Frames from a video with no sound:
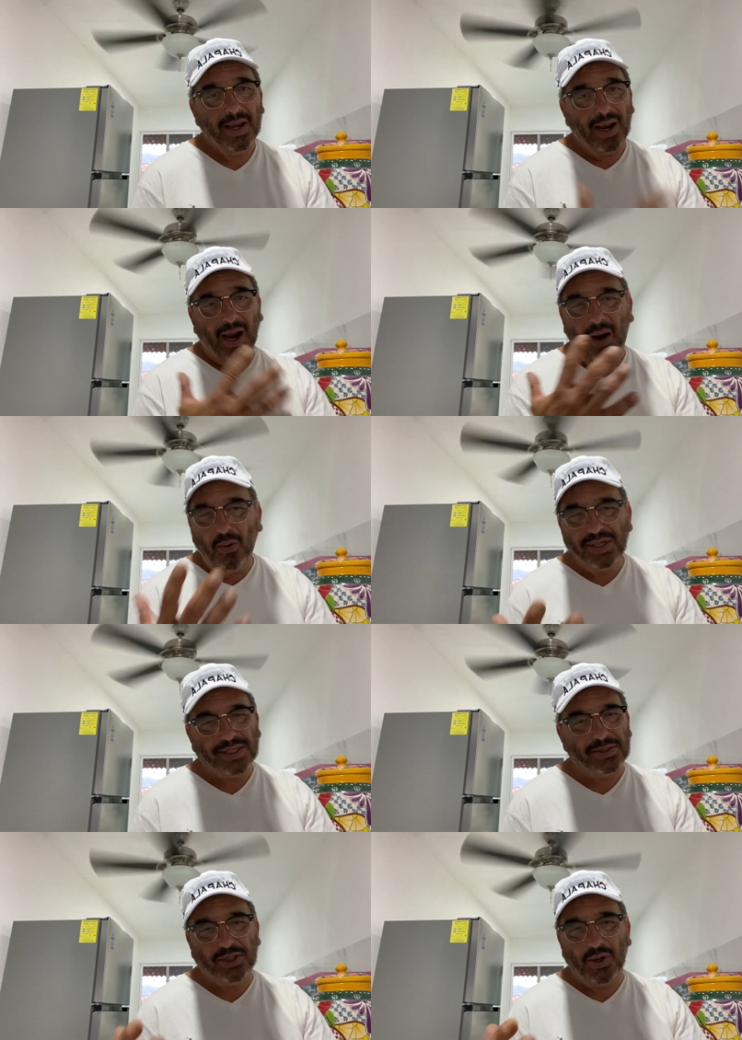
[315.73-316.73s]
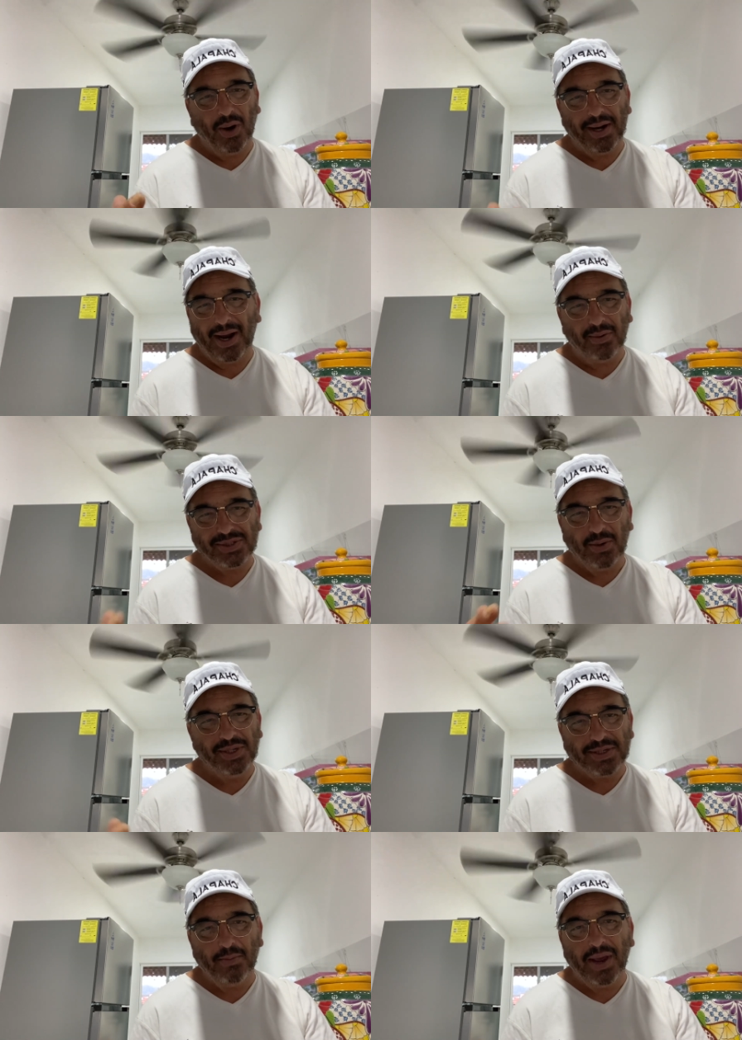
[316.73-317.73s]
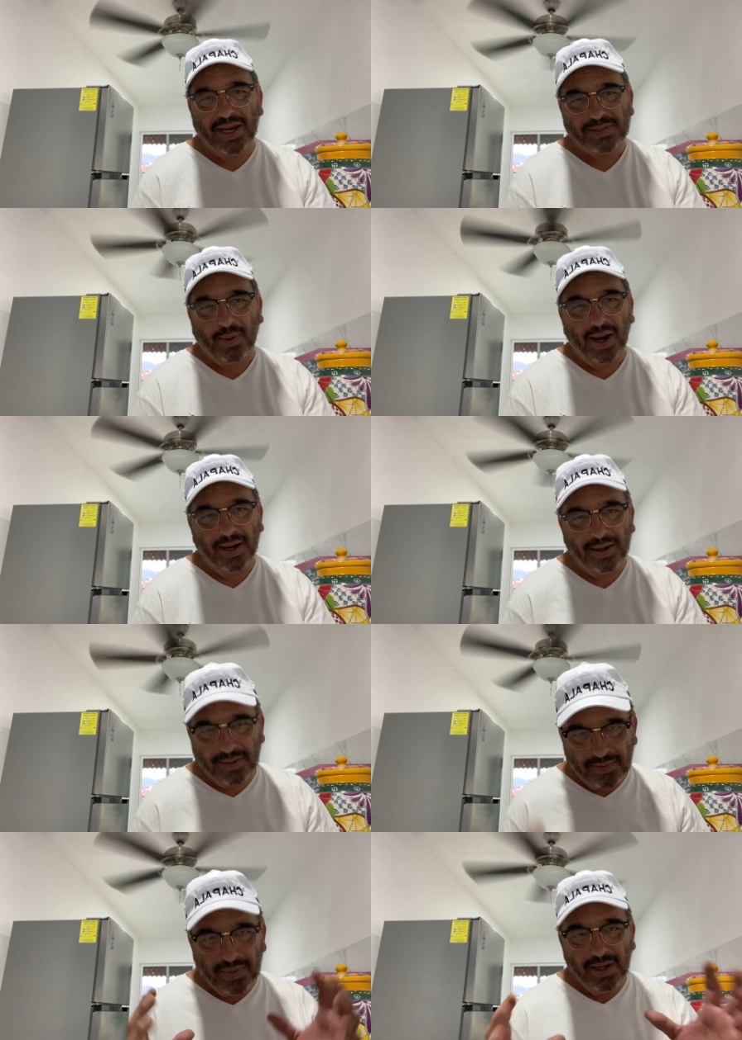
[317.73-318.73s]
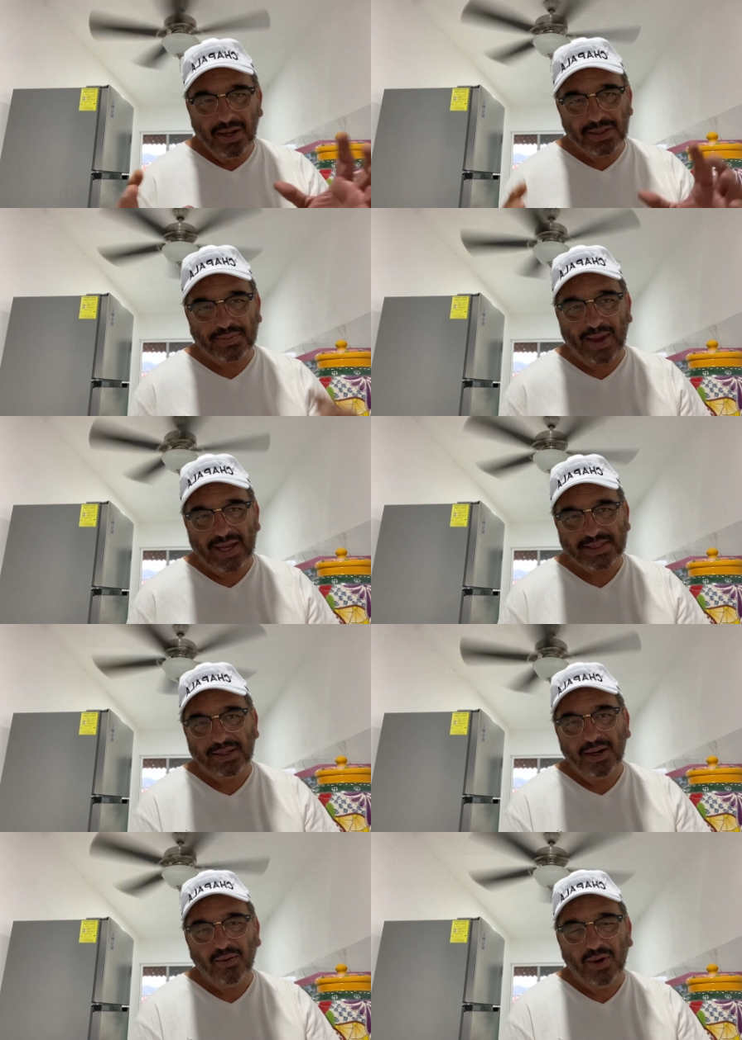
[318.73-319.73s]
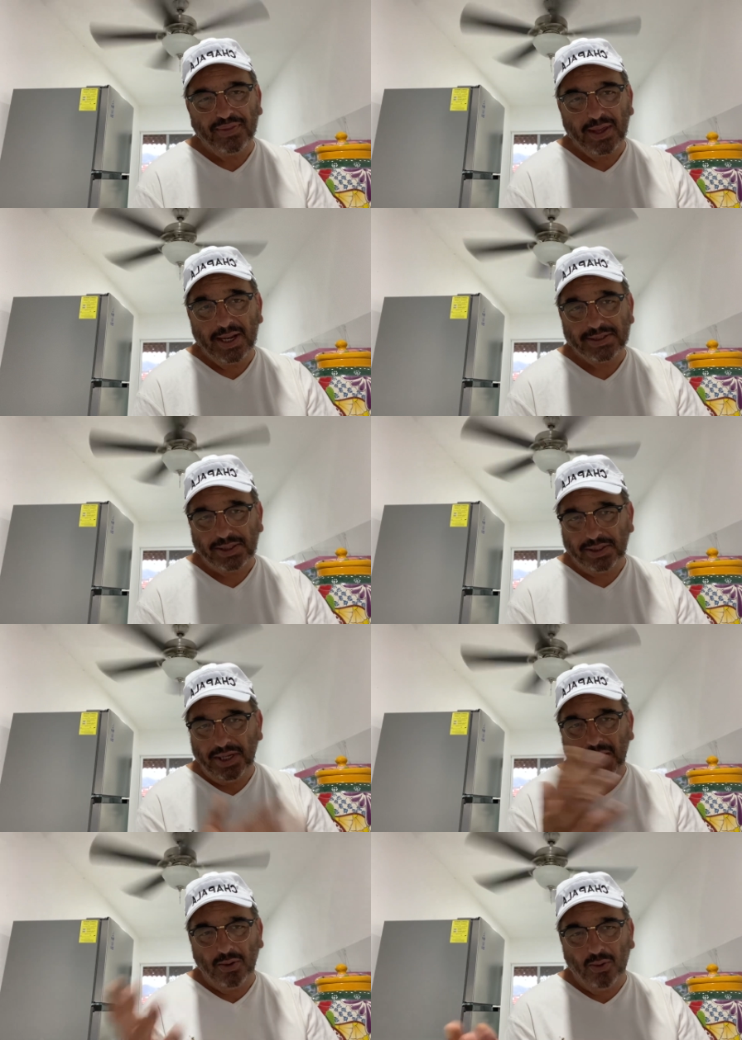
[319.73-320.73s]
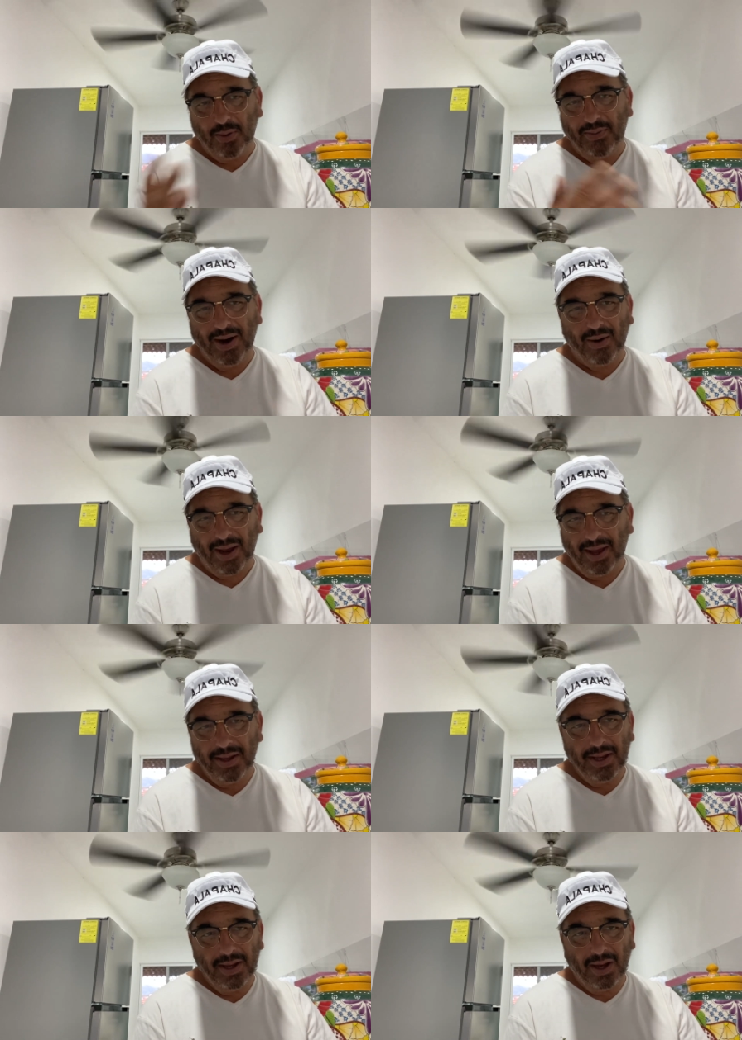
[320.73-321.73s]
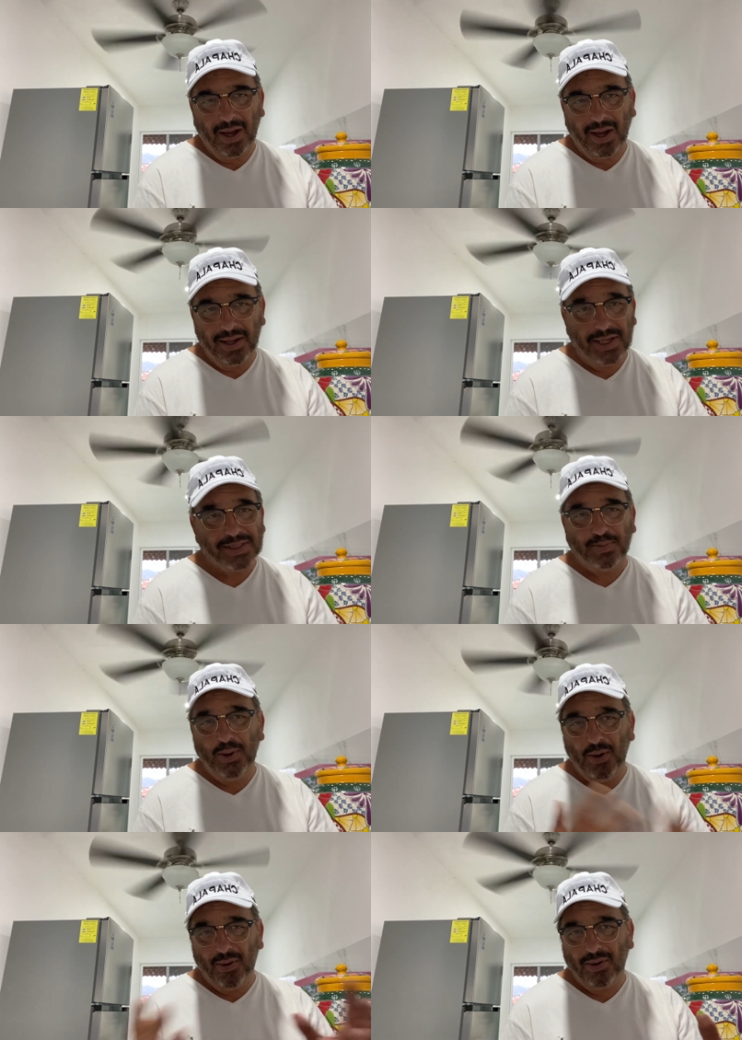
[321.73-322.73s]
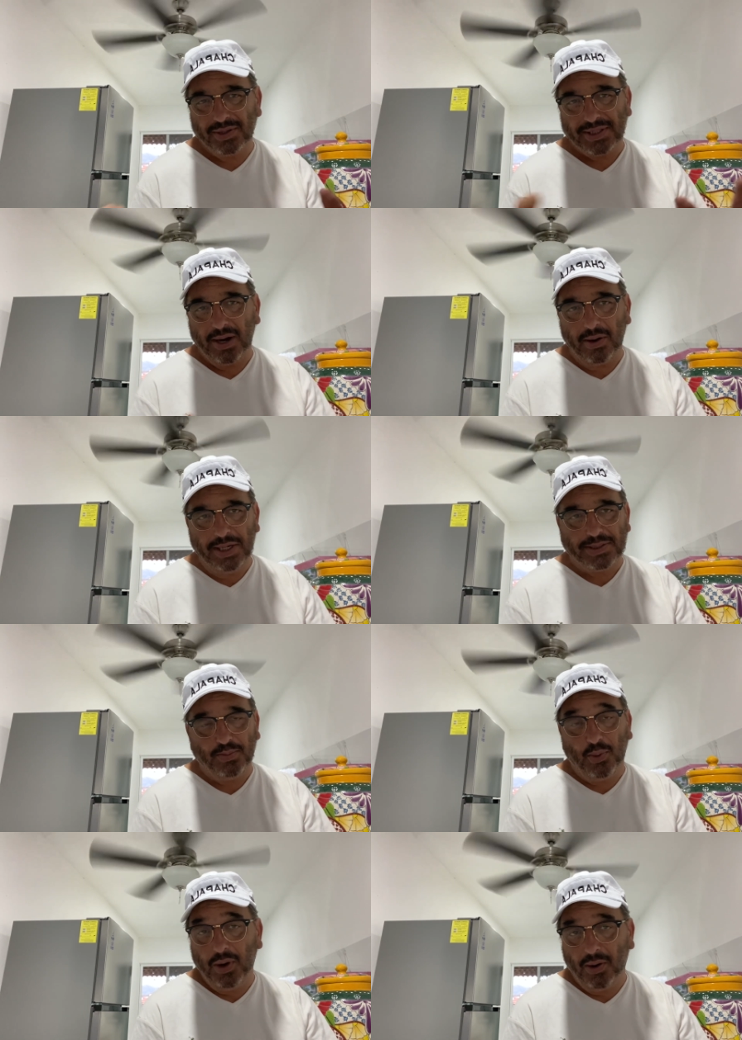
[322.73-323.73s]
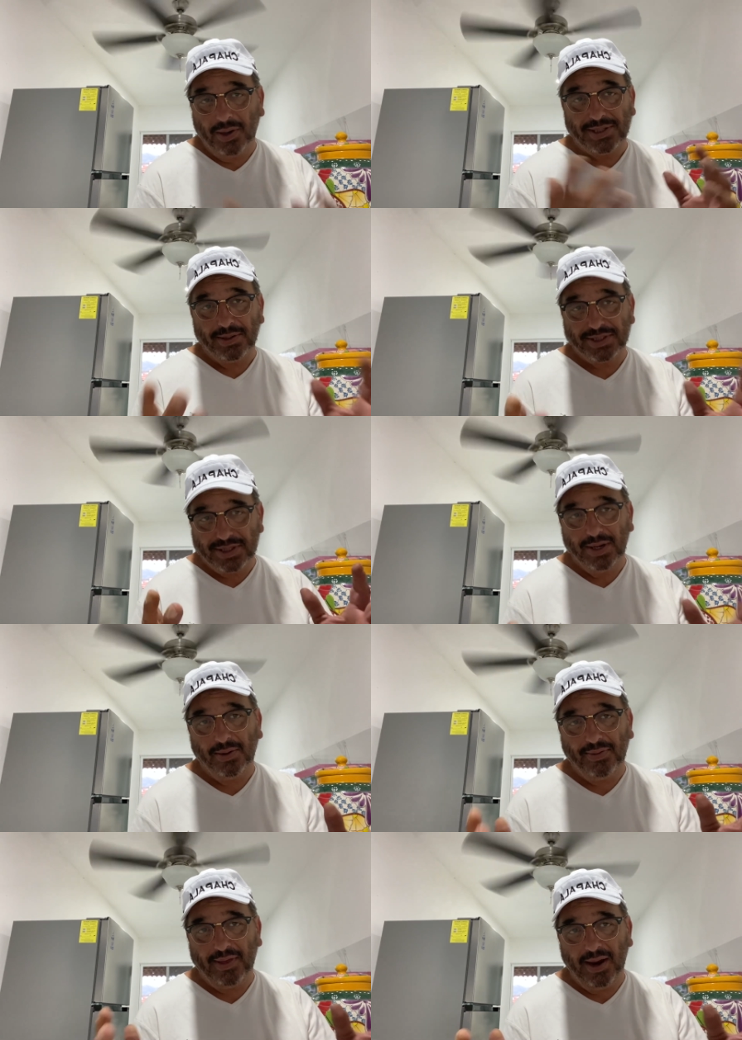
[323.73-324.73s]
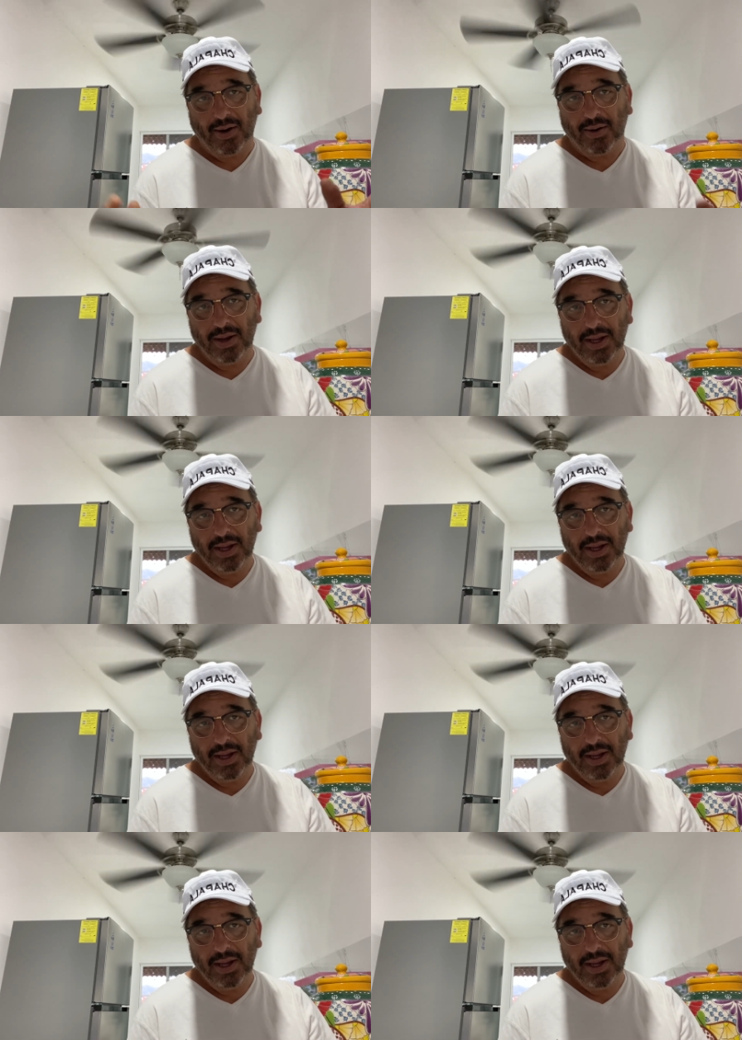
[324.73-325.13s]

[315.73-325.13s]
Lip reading: I always enjoyed it. I was always amazed by it. I was fascinated with it. Diego Rivera, his murals there, his murals are still there.